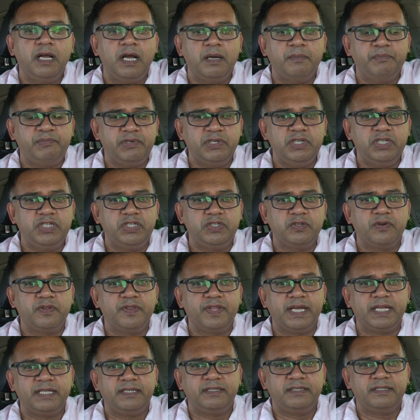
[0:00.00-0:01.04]
I'm pretty sure
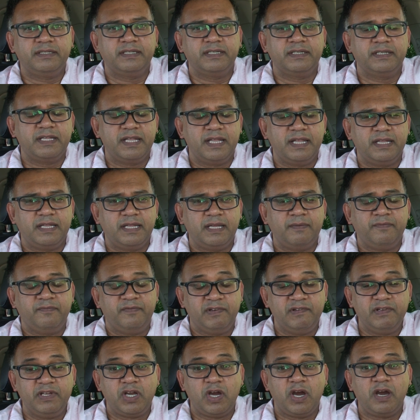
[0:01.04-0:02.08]
that I'm
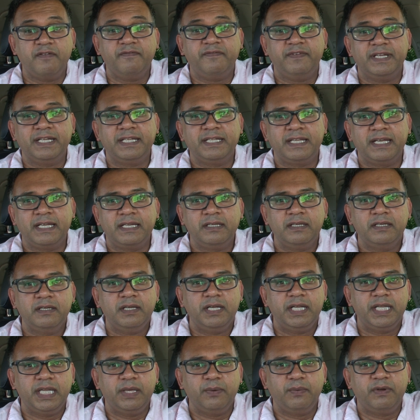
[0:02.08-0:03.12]
very confident that
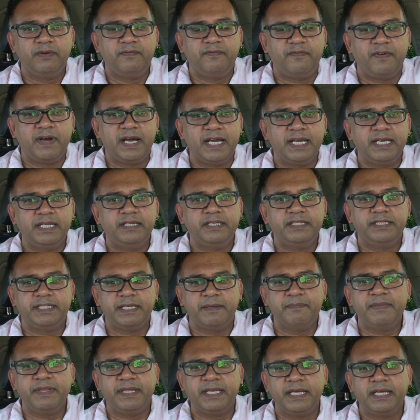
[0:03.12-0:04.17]
they would find
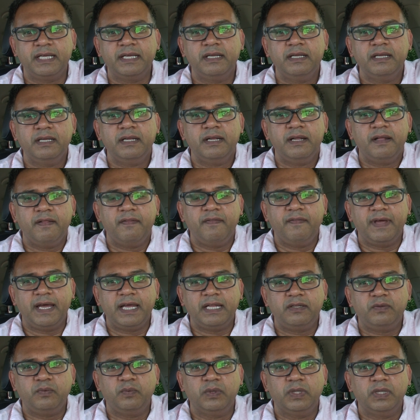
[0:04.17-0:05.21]
something
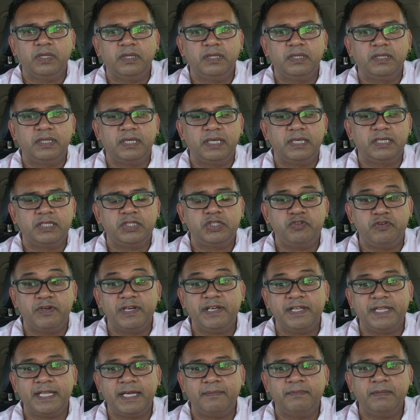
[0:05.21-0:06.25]
that will
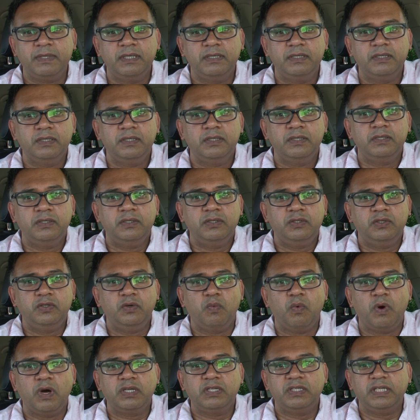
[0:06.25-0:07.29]
trigger them to
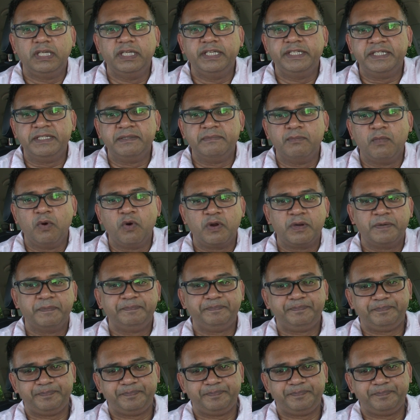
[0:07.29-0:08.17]
want to listen more.